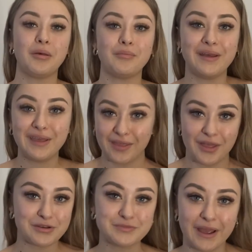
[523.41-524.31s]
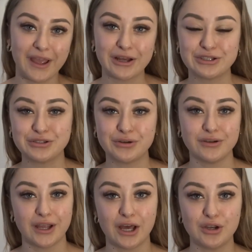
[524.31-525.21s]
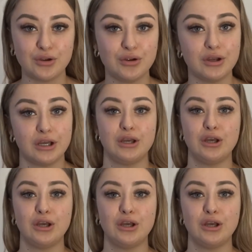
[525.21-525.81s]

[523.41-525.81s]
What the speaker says: But yeah, that was my how-to on how to